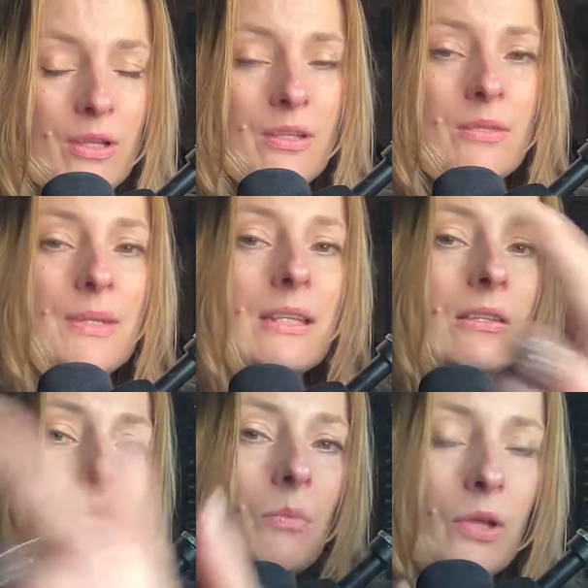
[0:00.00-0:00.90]
So we could
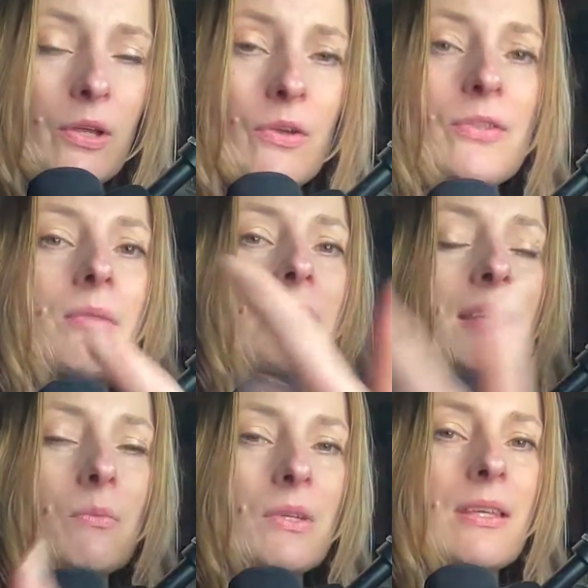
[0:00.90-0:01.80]
look at my card to
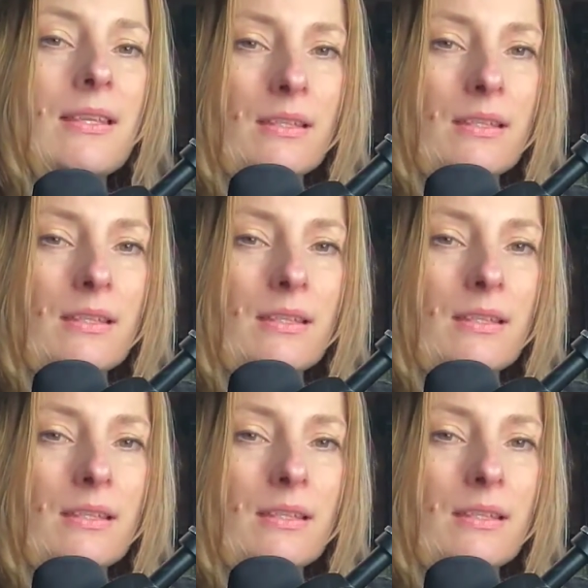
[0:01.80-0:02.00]
begin with as